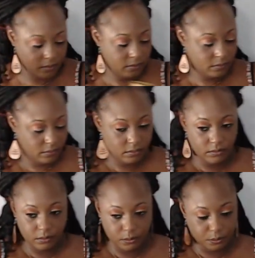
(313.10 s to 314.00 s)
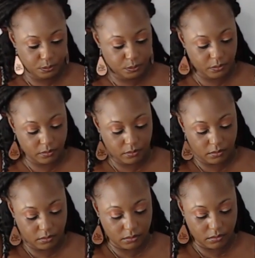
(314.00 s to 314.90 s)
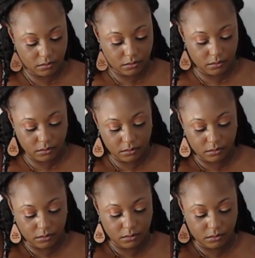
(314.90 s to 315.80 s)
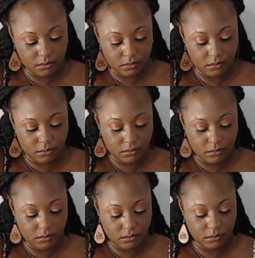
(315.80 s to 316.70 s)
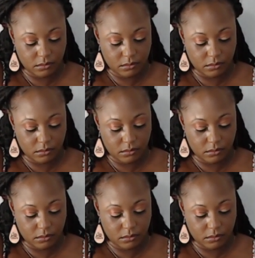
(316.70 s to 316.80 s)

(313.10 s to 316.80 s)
[no speech]